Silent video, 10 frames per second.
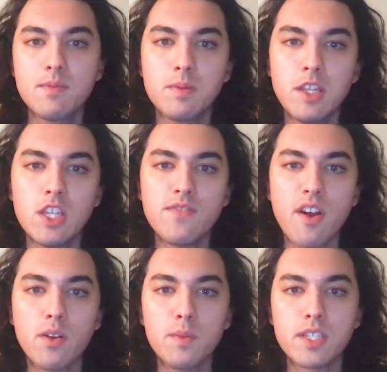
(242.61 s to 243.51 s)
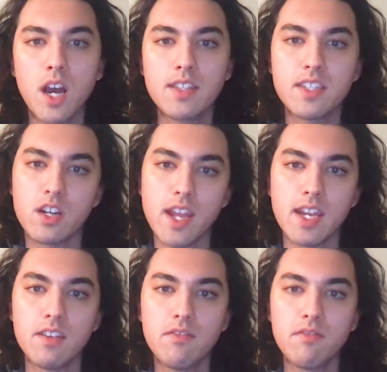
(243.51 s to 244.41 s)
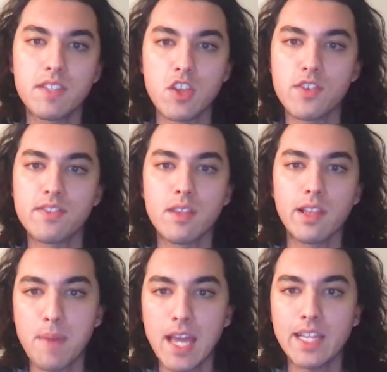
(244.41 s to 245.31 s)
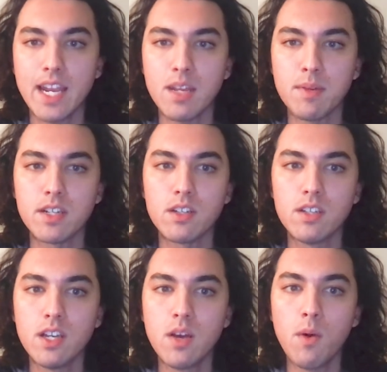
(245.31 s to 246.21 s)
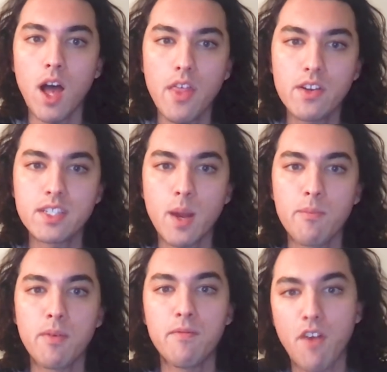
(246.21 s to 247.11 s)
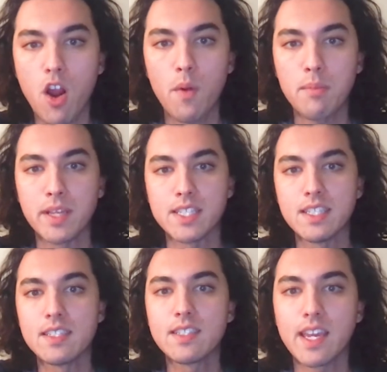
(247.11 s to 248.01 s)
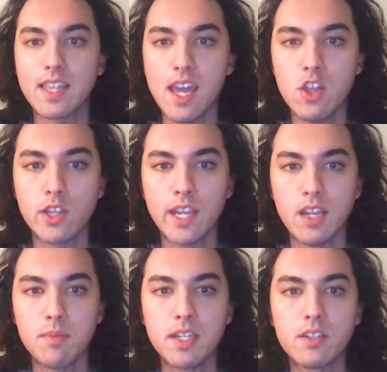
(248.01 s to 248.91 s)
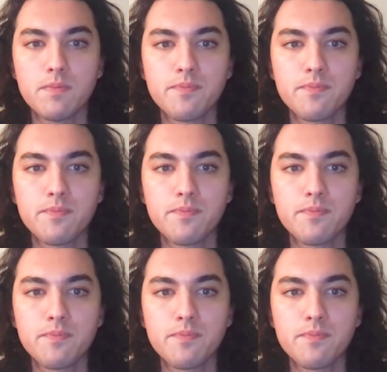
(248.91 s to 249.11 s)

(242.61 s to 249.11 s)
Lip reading: species found in Wisconsin are native, such as the pink lady beetle, while others come from faraway places, like the Asian lady beetle.